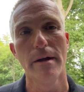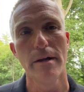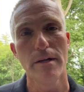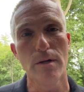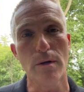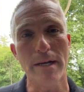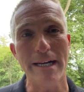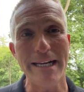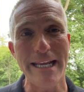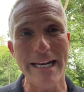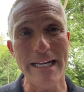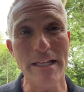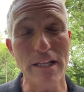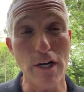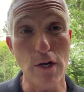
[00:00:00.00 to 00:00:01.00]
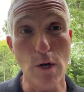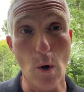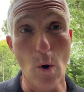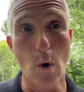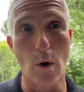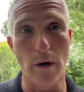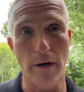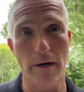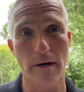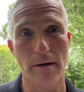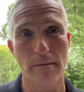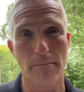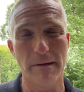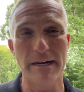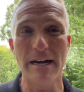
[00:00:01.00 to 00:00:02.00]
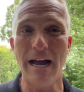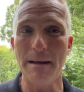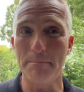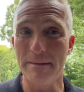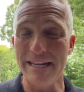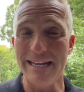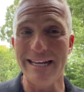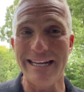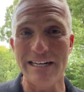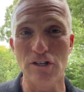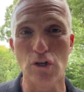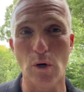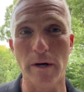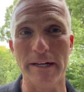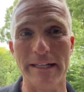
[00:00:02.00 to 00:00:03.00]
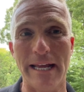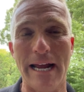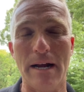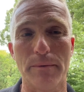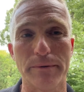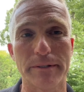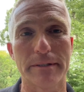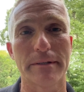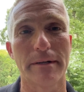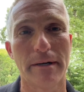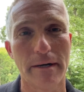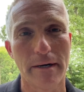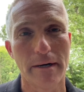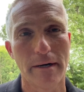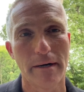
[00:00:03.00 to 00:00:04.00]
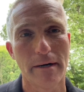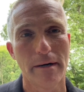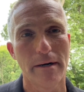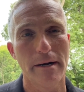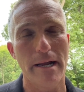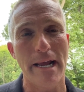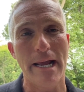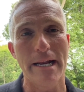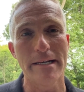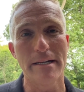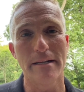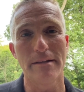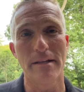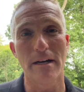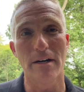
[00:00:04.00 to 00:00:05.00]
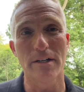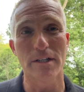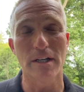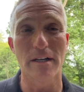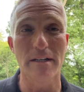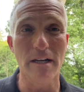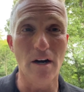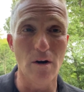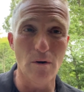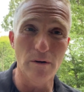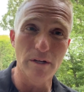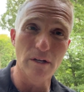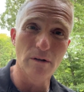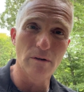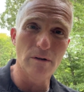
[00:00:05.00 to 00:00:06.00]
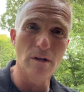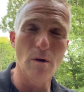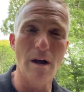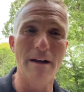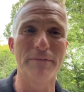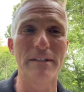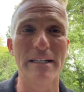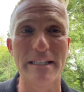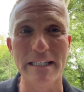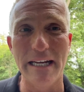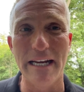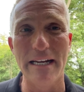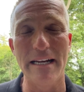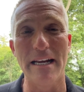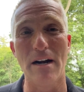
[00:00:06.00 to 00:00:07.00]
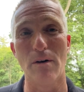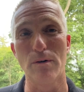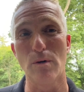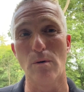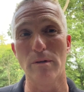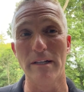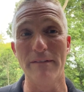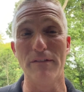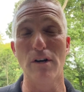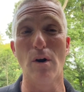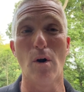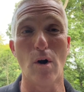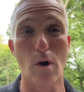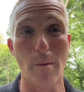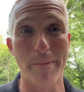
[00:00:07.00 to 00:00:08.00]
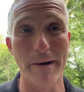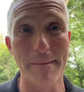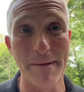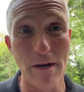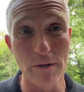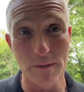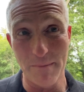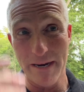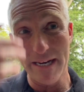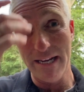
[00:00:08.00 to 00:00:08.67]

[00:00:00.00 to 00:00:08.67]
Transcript: You can get in the door, but not be enjoying the house. And there's, you know, you, you often say, you know, don't leave the door open. A mouse might